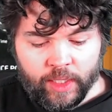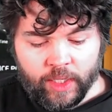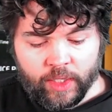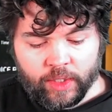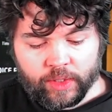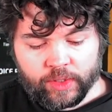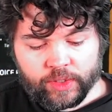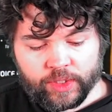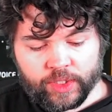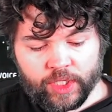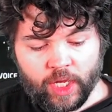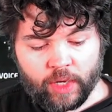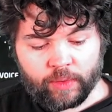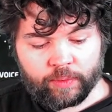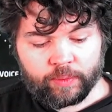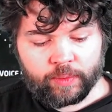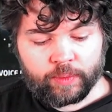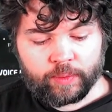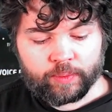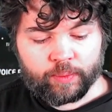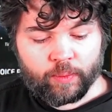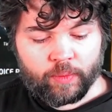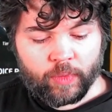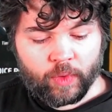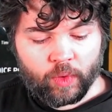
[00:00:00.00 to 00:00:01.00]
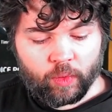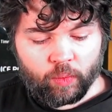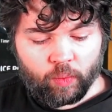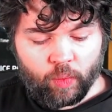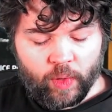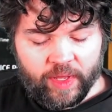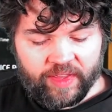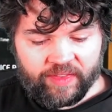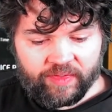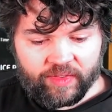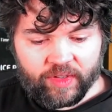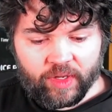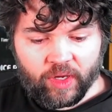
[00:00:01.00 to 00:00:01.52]
so
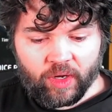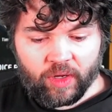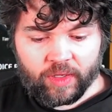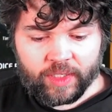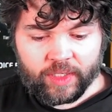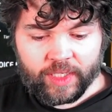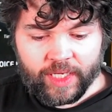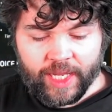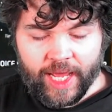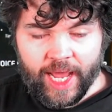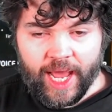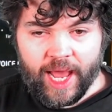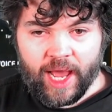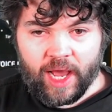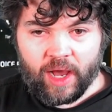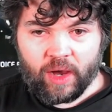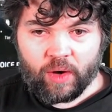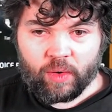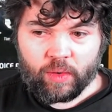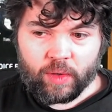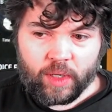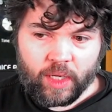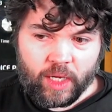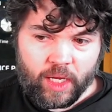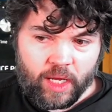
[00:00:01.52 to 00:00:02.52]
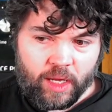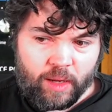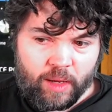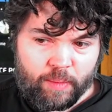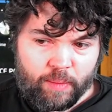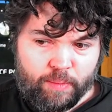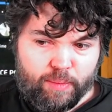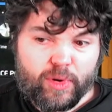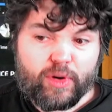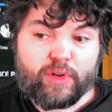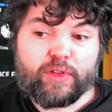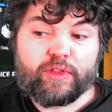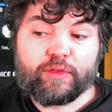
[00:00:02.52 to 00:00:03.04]
we've got now a
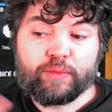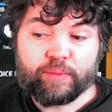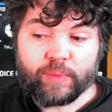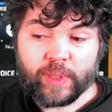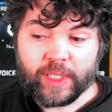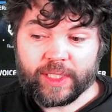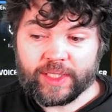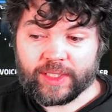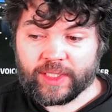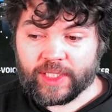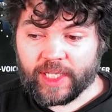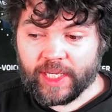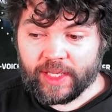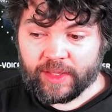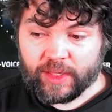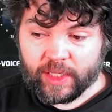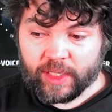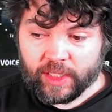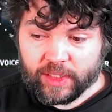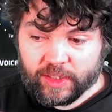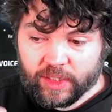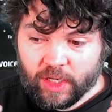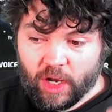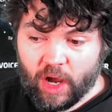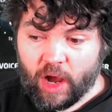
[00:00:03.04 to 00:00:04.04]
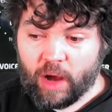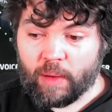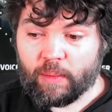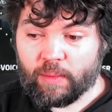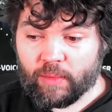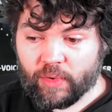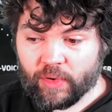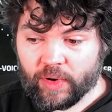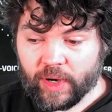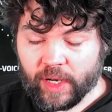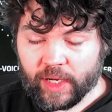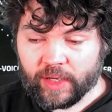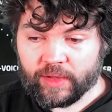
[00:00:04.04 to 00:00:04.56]
movement in the
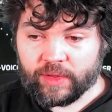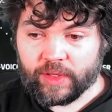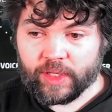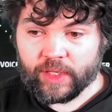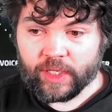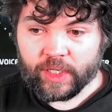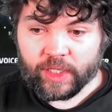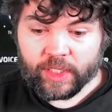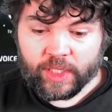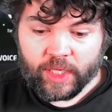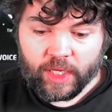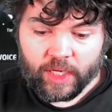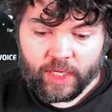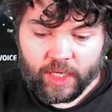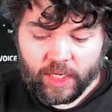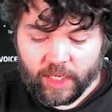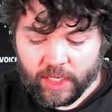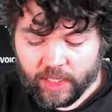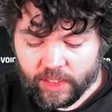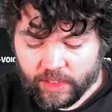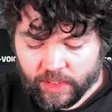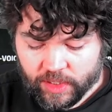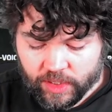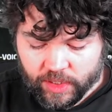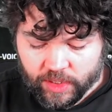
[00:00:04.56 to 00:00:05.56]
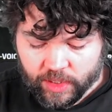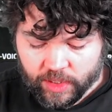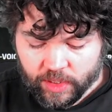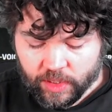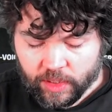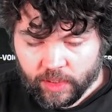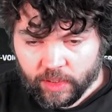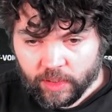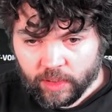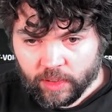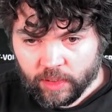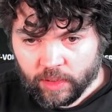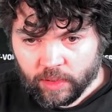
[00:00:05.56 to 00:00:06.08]
timbra that occurs
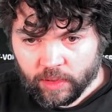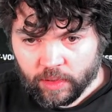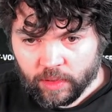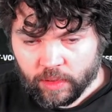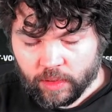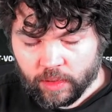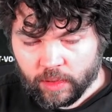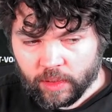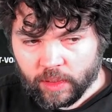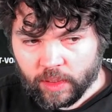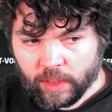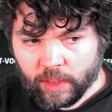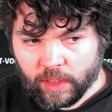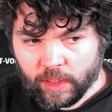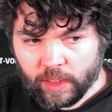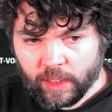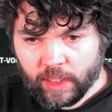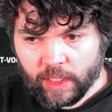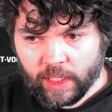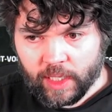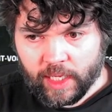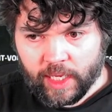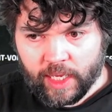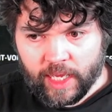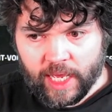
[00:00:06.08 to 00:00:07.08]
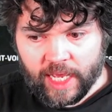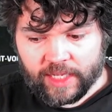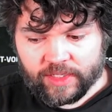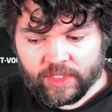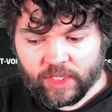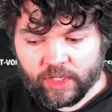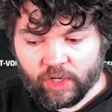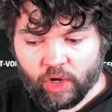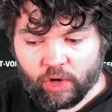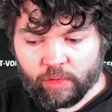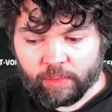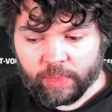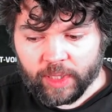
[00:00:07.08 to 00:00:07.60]
as the
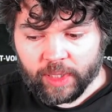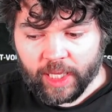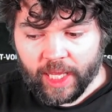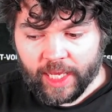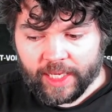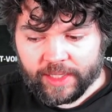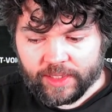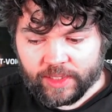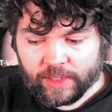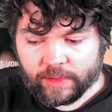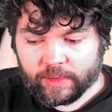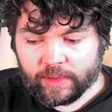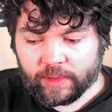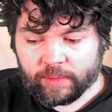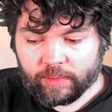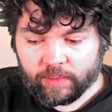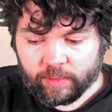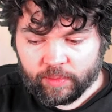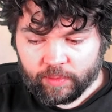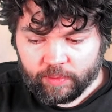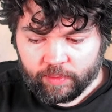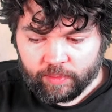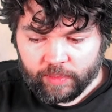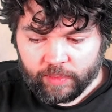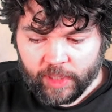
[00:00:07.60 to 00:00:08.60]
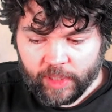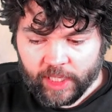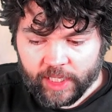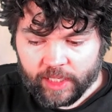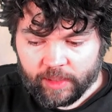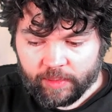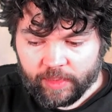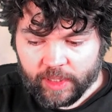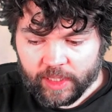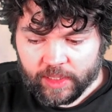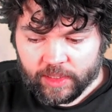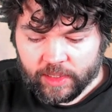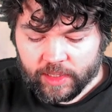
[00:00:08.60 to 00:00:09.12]
note plays. Make it a
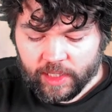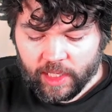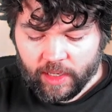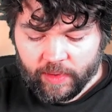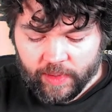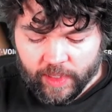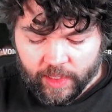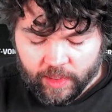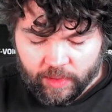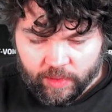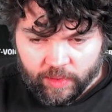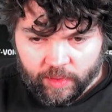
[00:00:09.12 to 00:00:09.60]
bit slower.